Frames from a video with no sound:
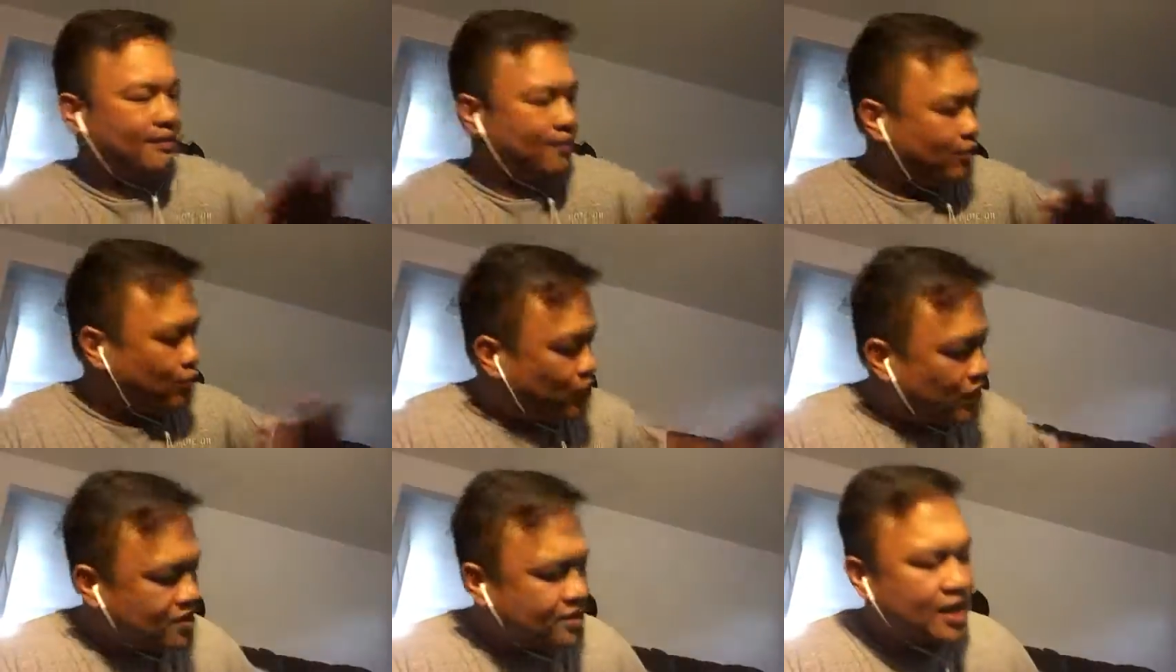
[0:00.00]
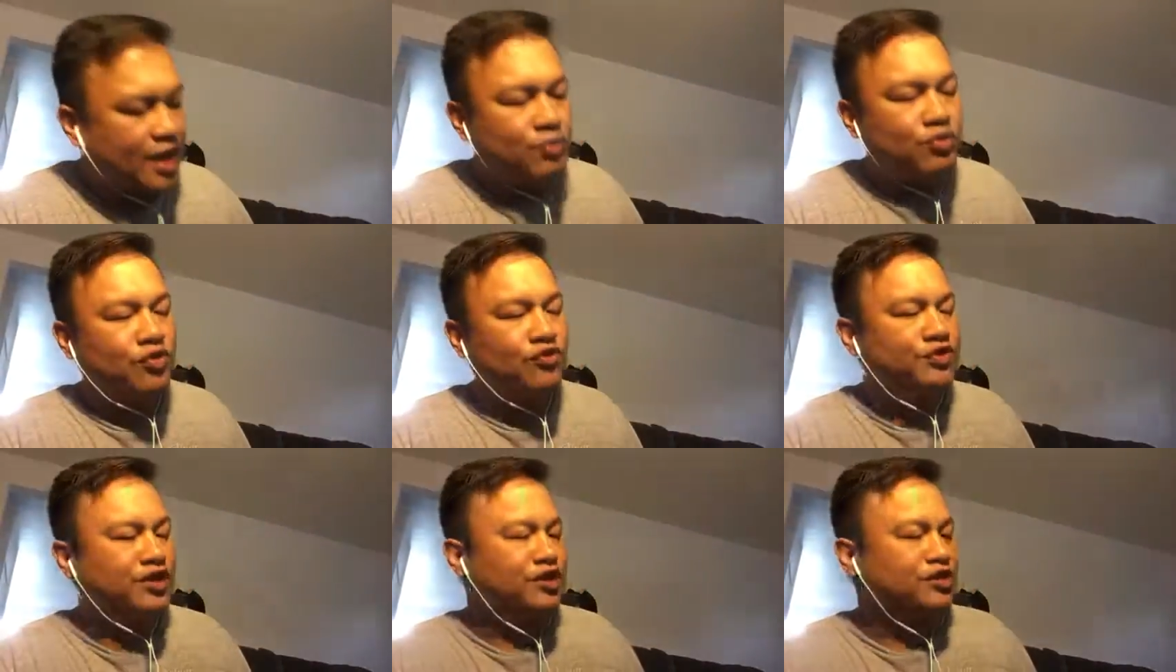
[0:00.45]
once I
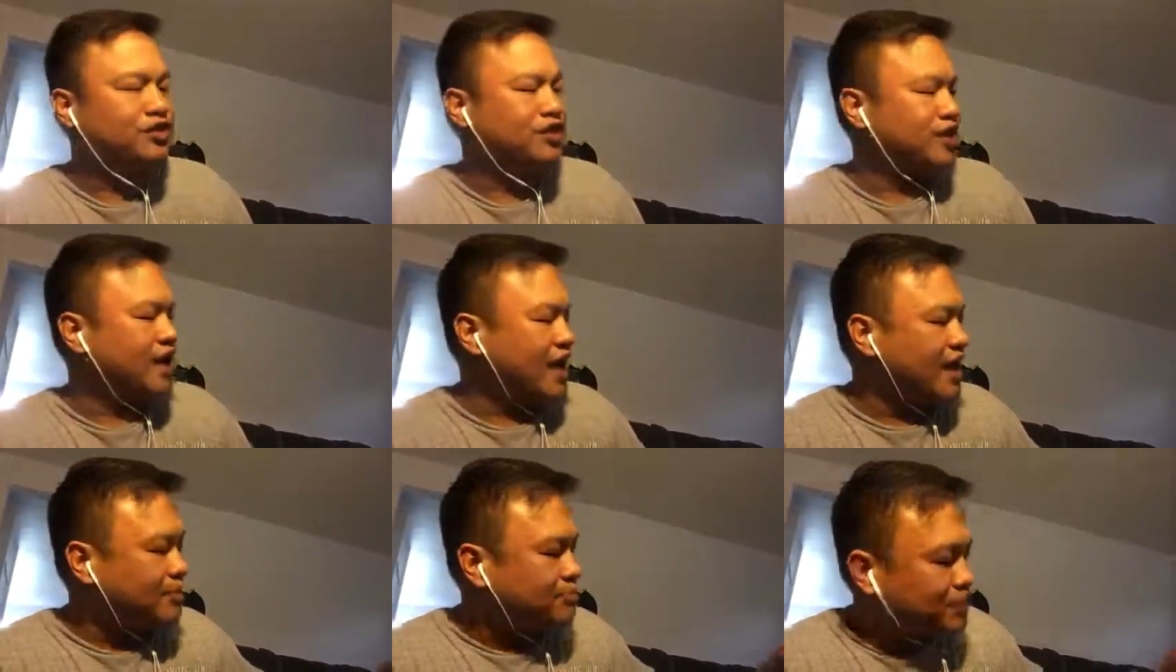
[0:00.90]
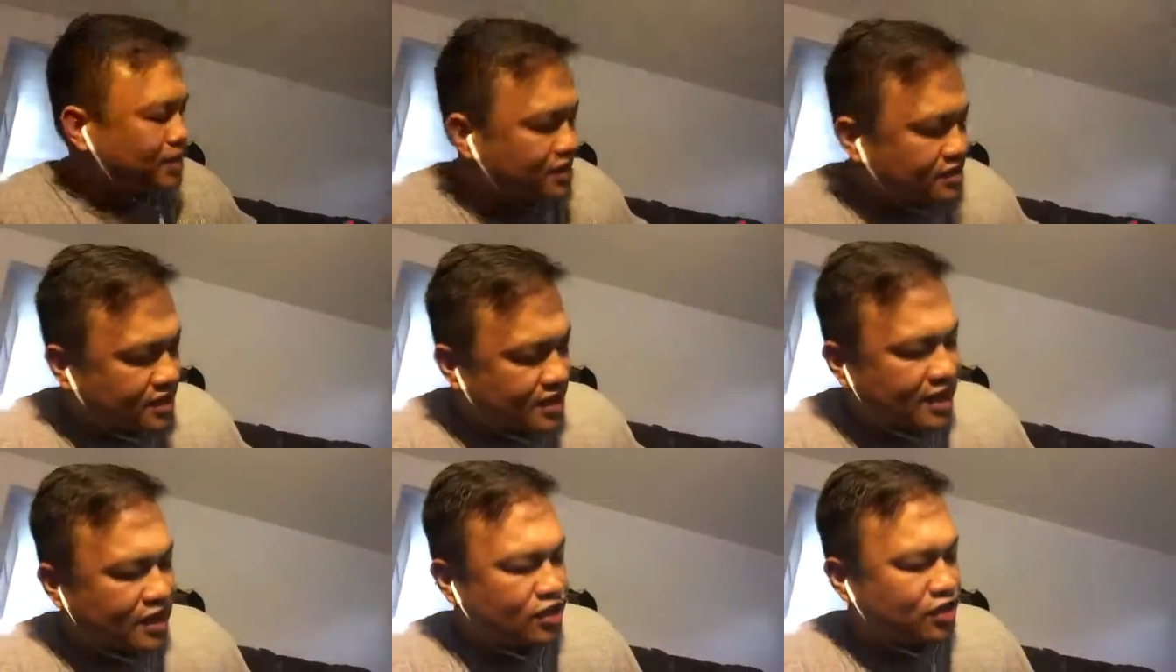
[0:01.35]
moved into that, because
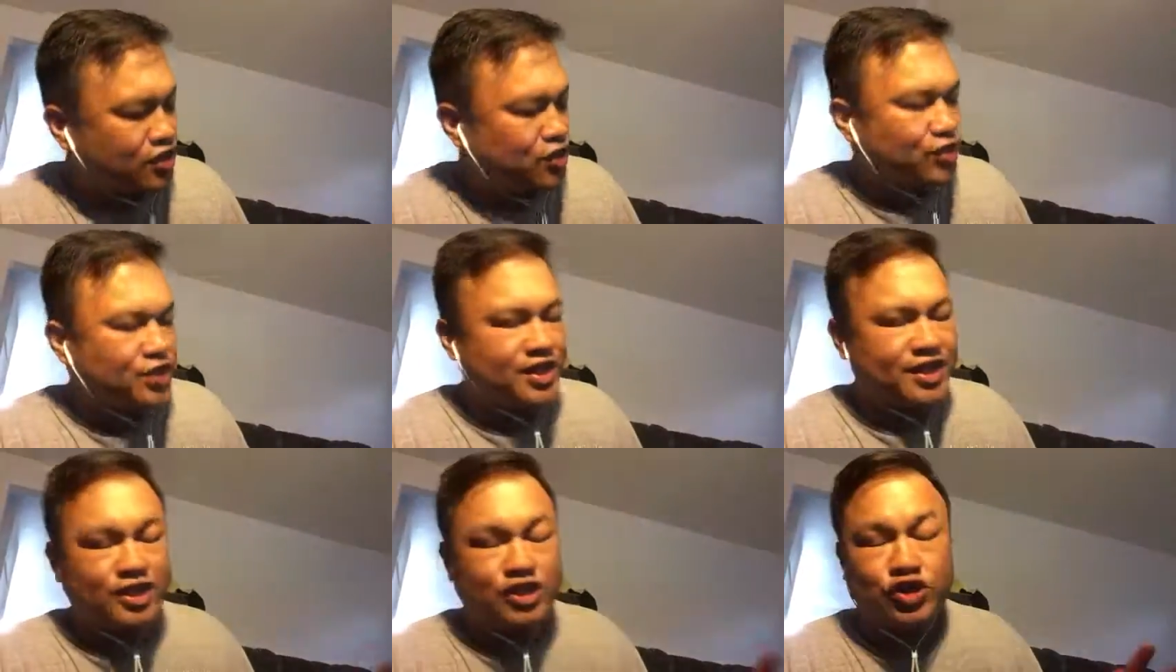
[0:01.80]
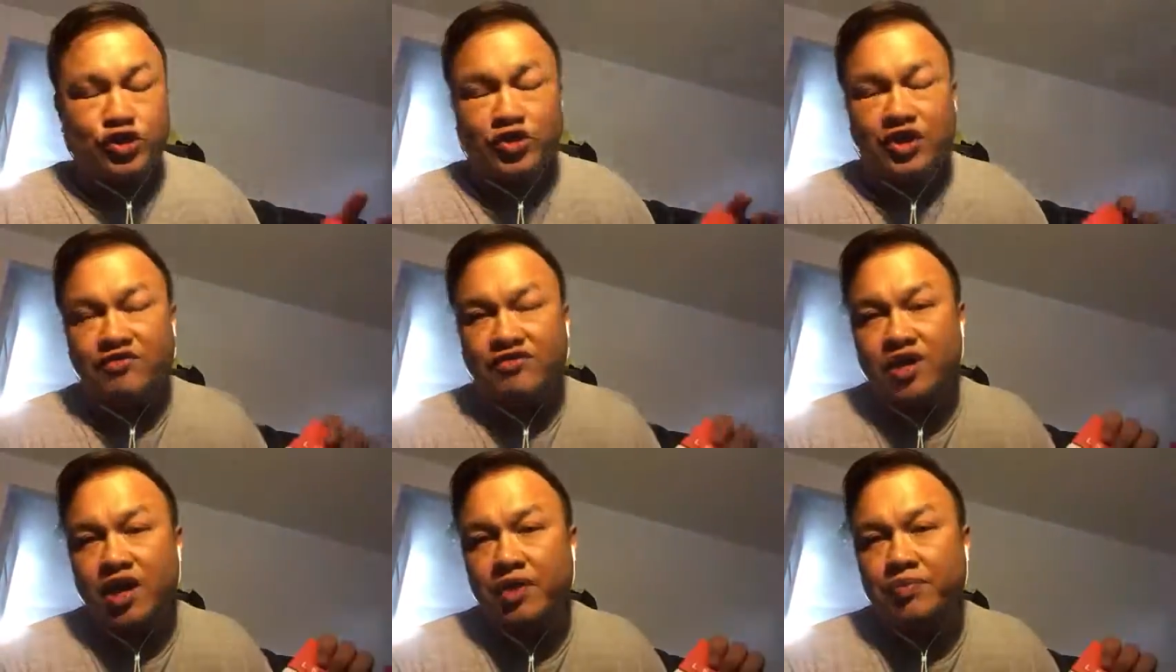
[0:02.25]
I like to know the history
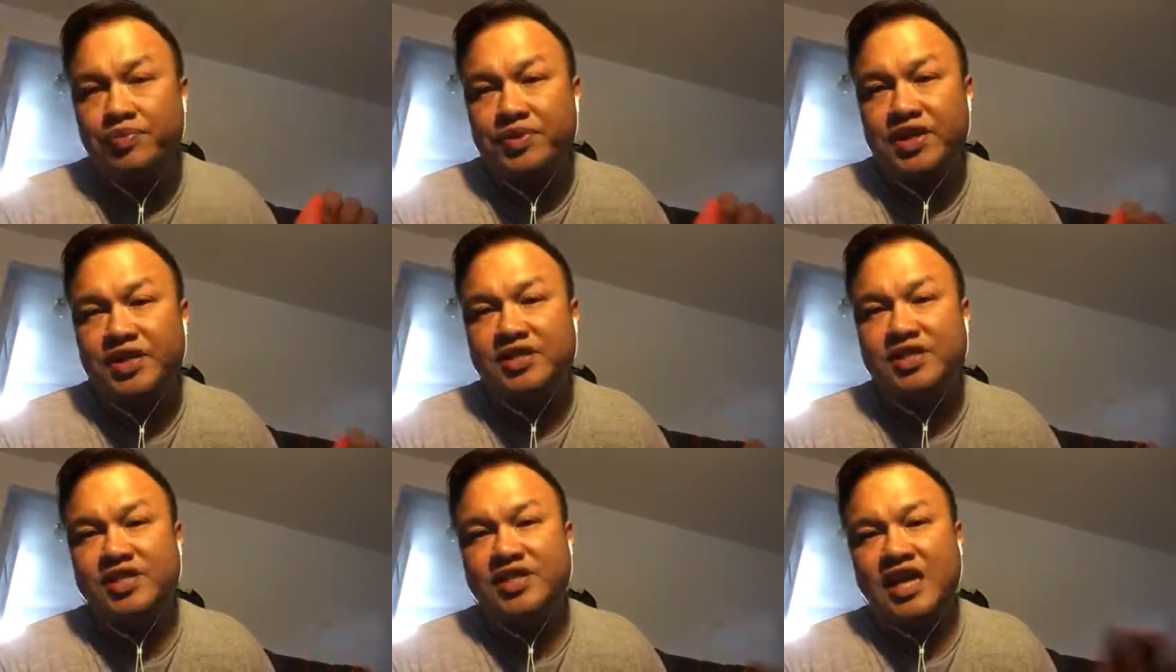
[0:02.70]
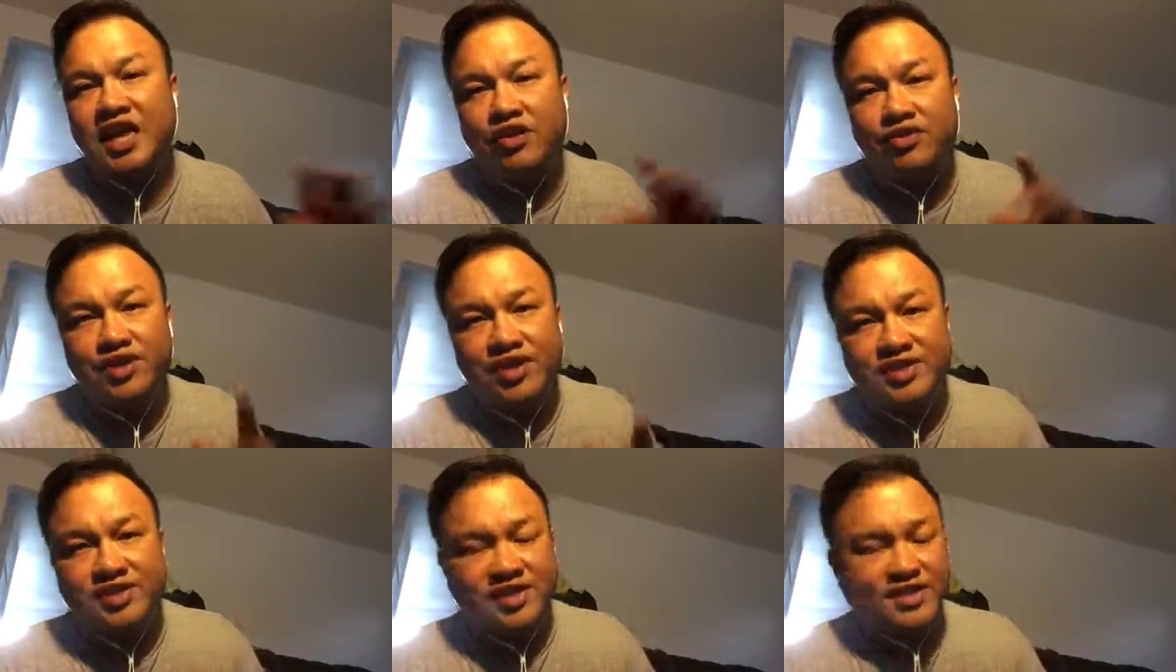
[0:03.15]
of companies and how
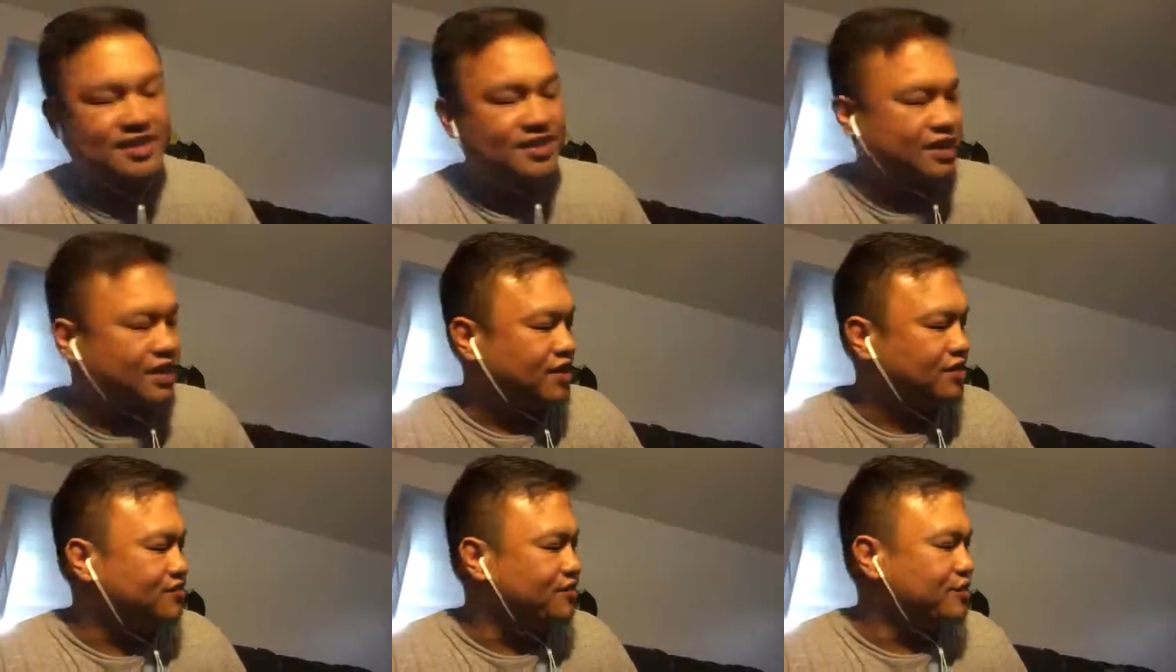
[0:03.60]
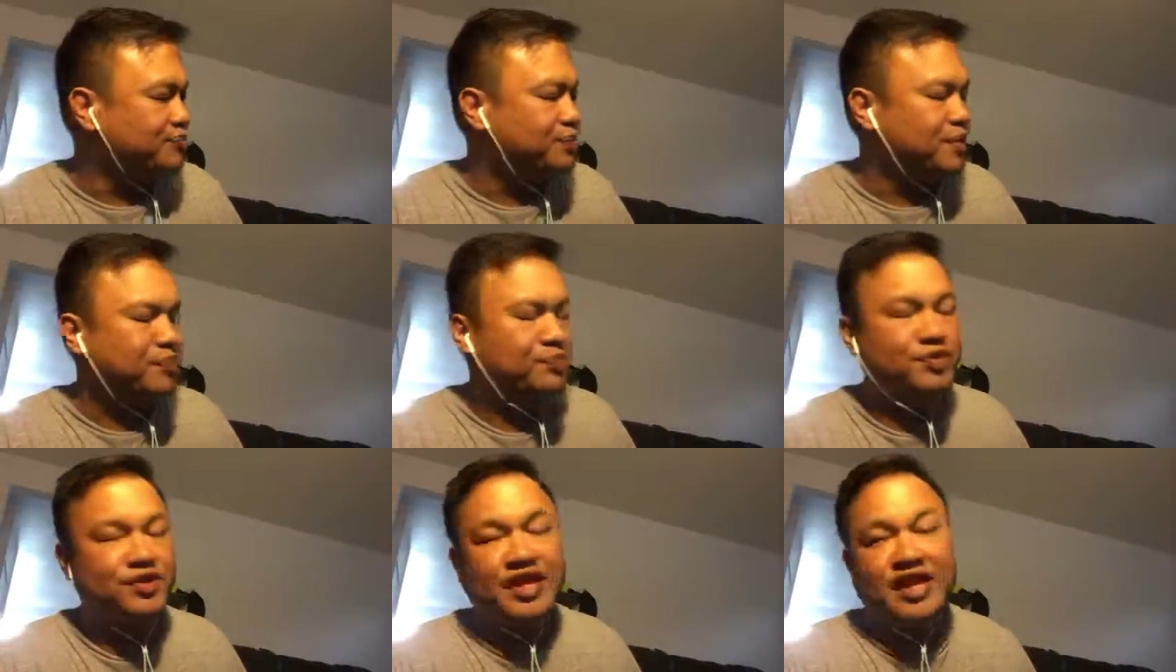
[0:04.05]
they succeeded from
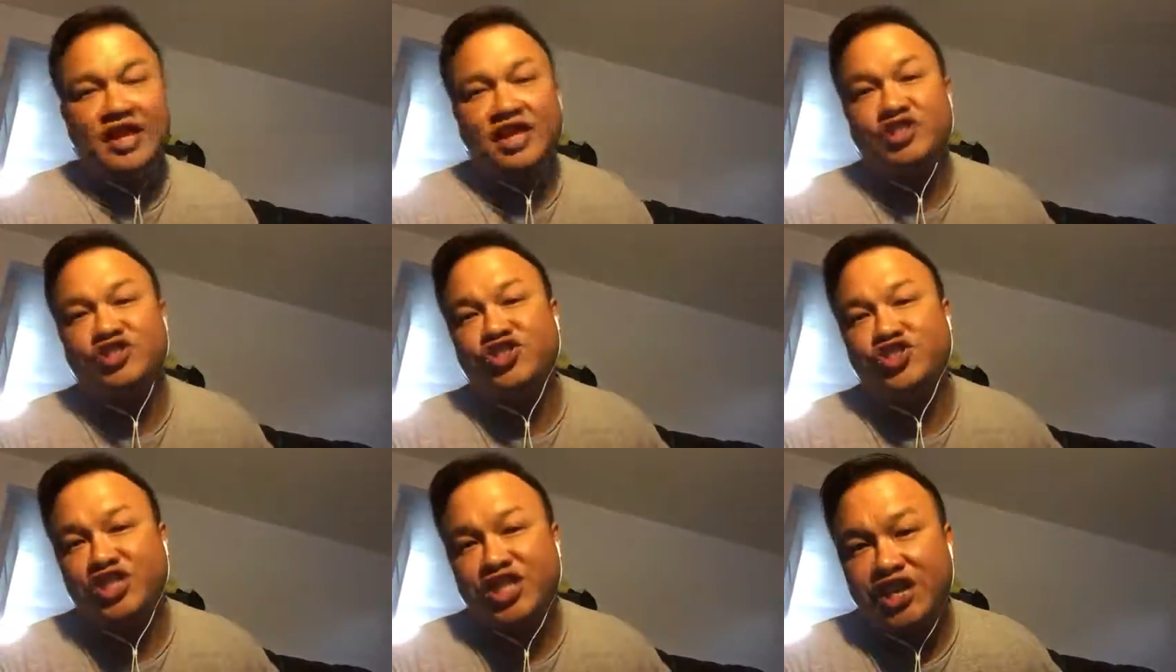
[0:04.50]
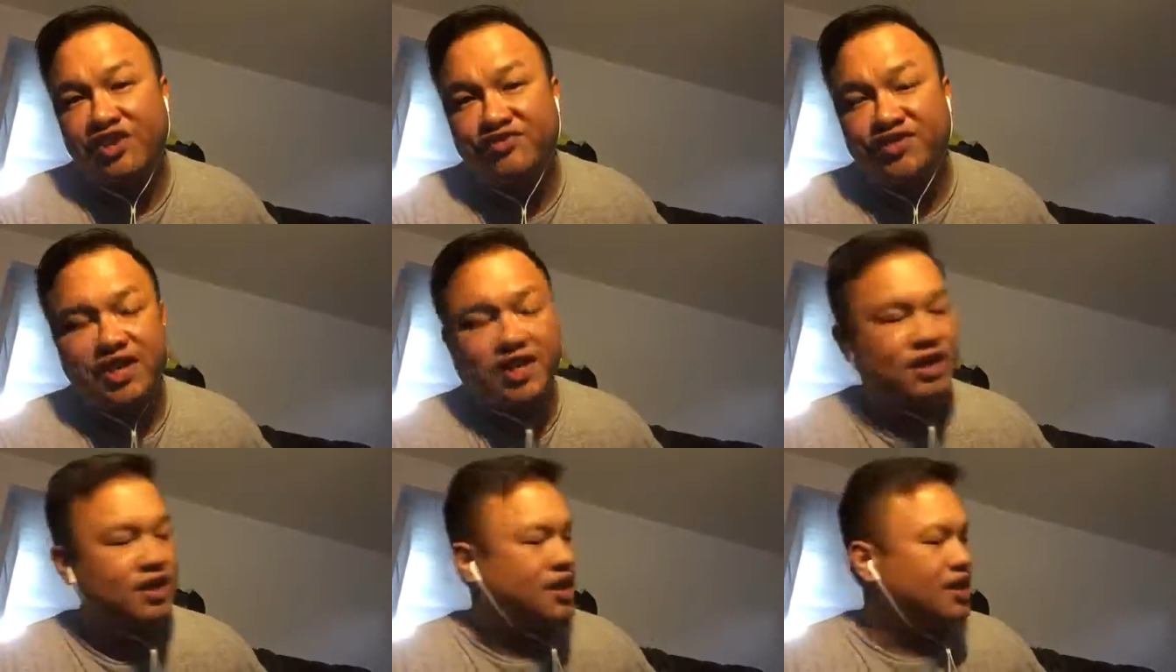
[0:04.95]
people that achieved
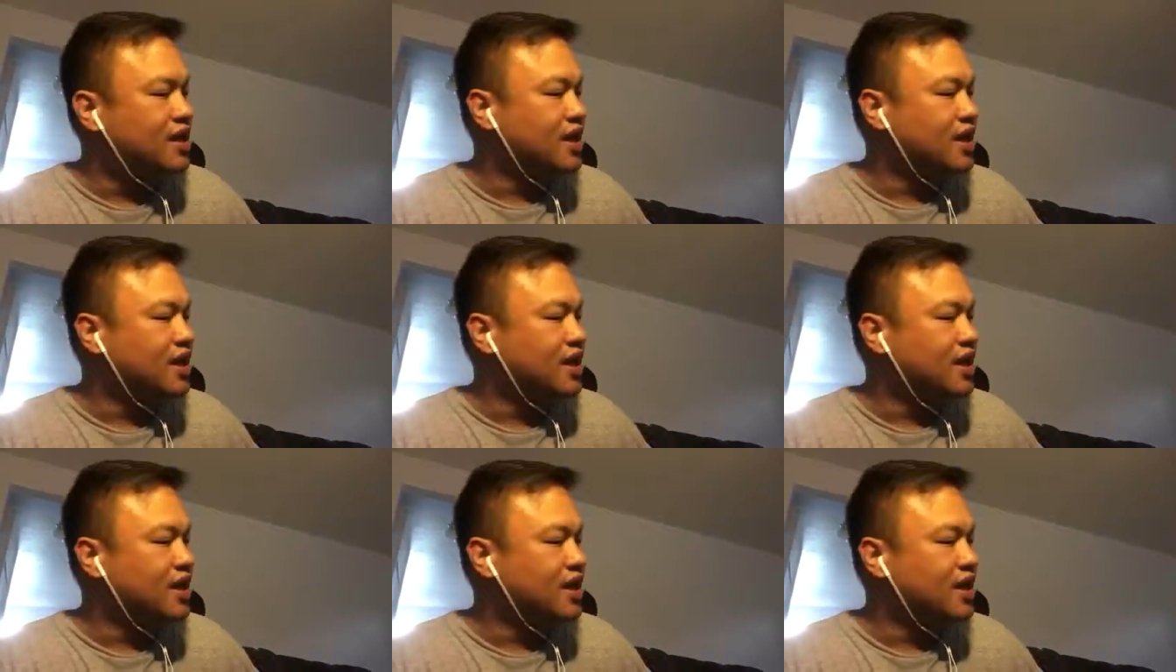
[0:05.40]
it